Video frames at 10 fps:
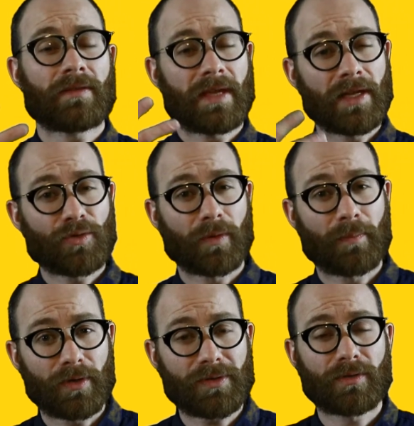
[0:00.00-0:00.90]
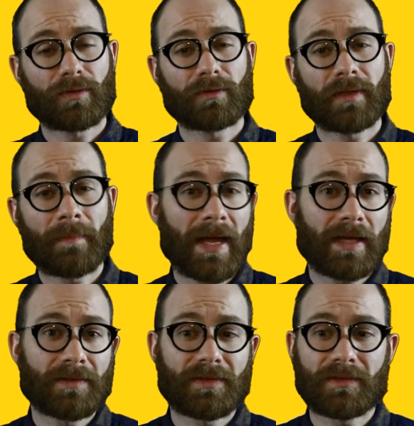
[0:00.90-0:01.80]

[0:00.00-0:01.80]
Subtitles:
the intrapersonal demands,